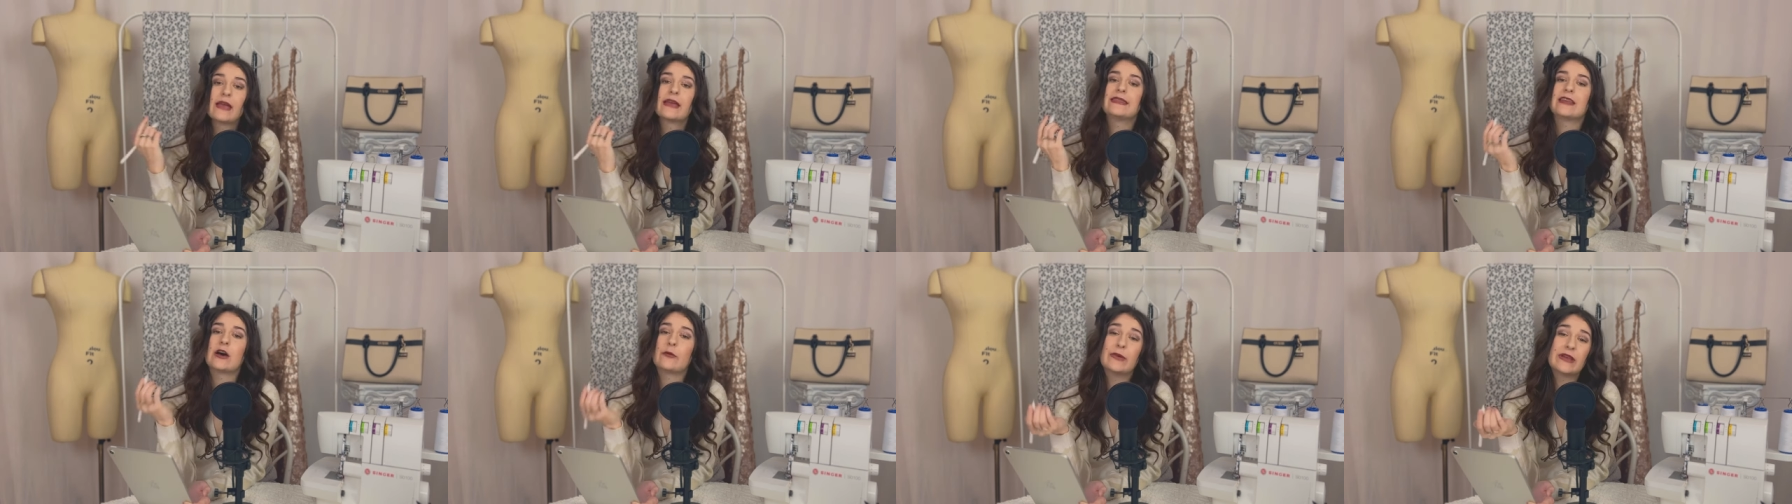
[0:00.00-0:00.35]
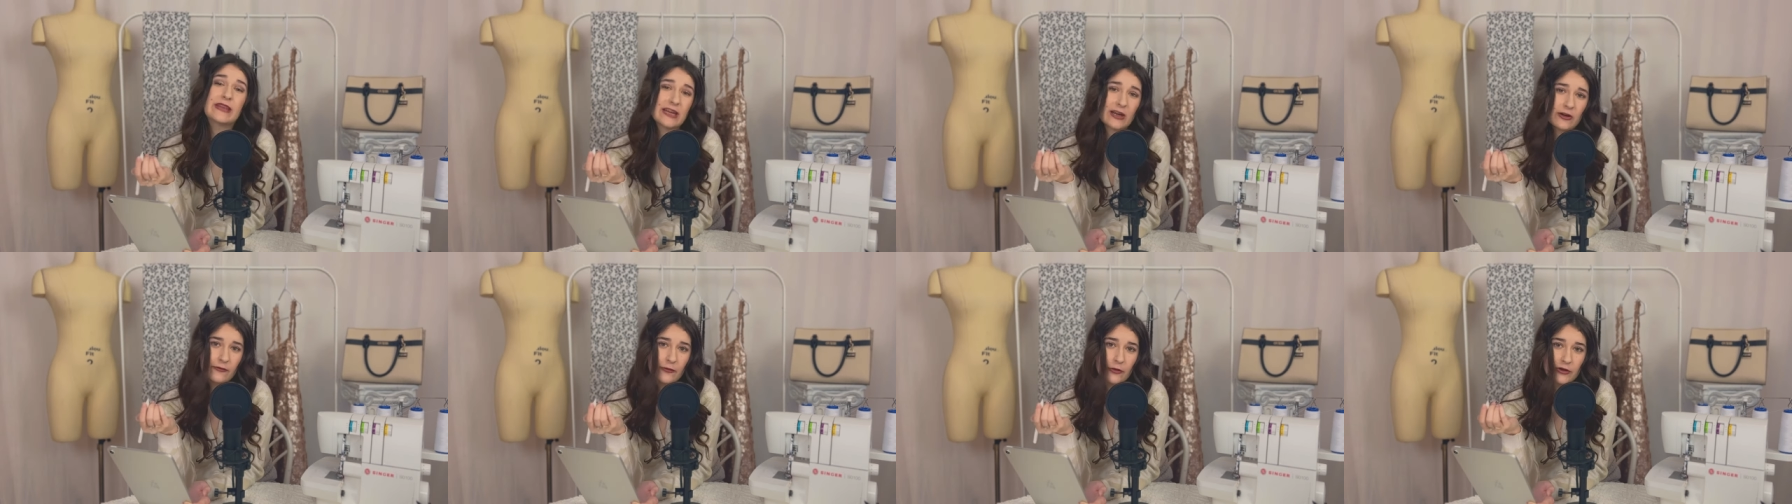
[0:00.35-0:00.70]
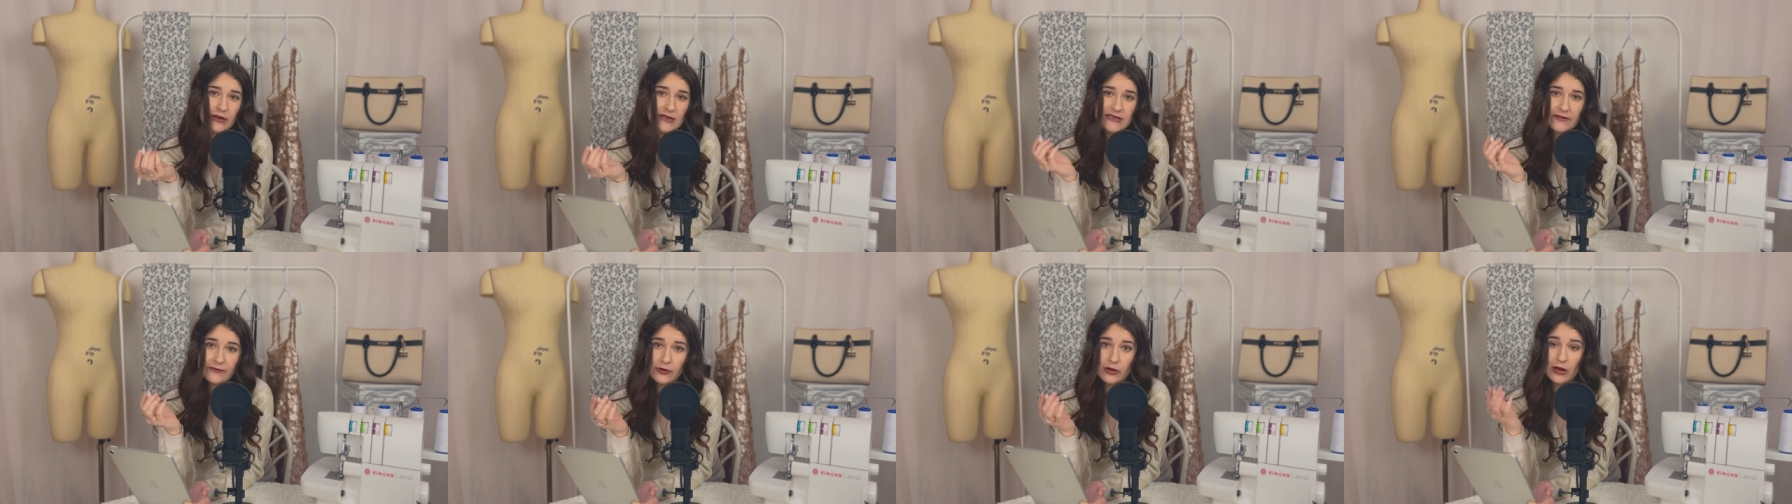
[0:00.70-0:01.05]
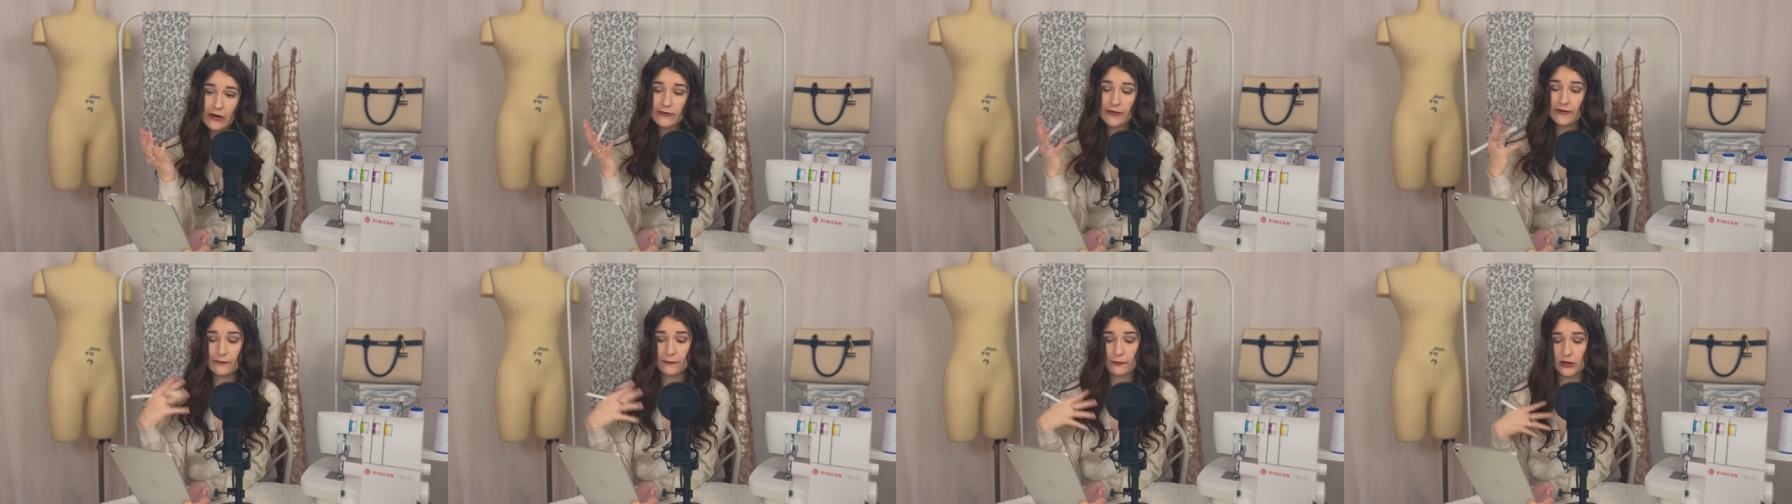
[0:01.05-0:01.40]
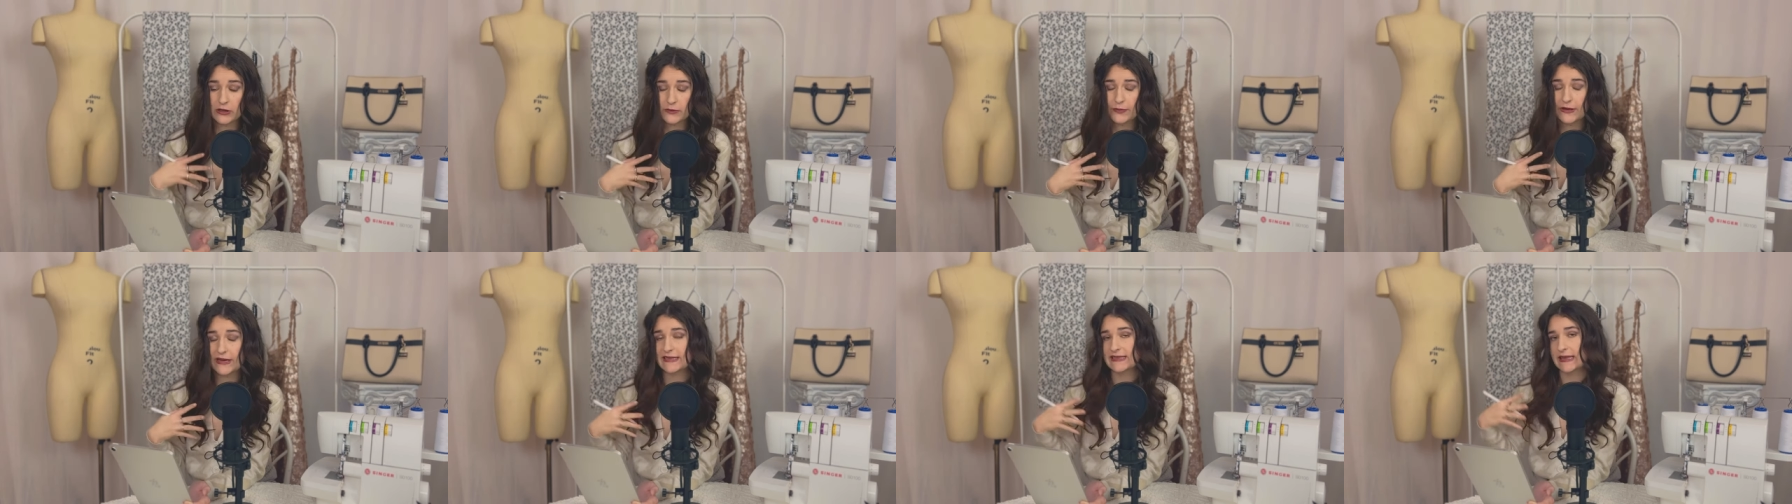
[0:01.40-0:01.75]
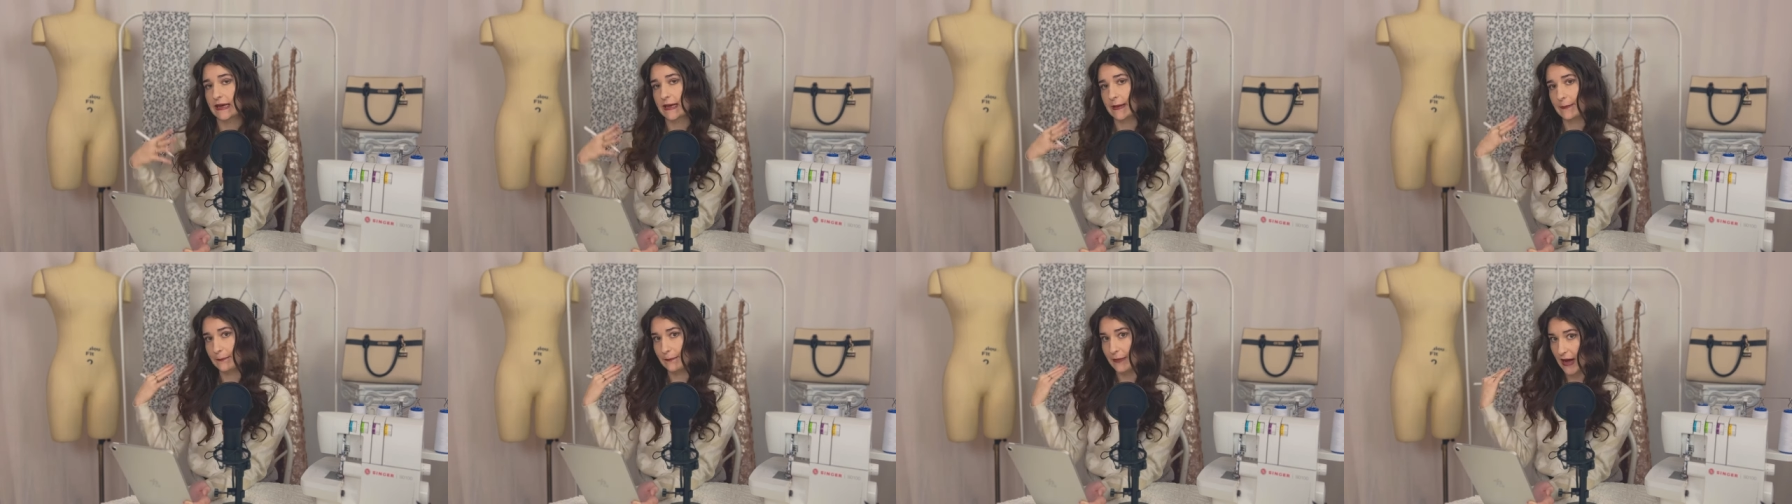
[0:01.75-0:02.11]
Now be careful, because if you have a front piece and
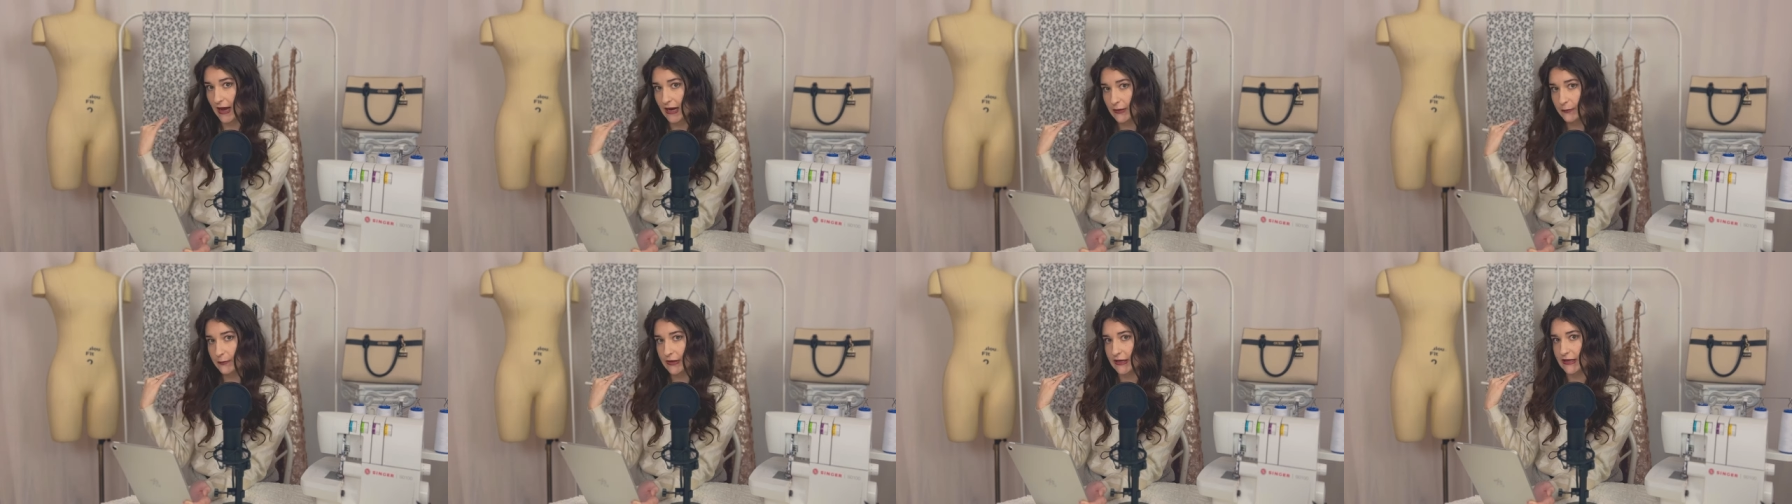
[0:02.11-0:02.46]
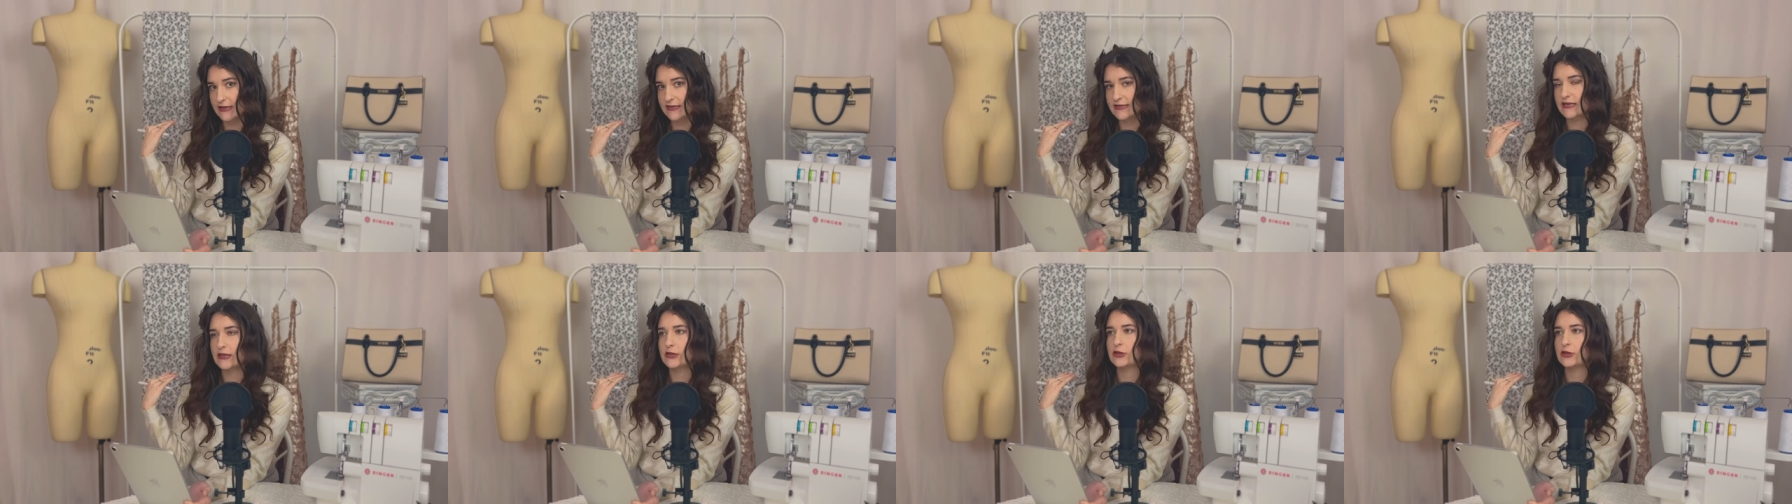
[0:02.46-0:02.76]
a back piece,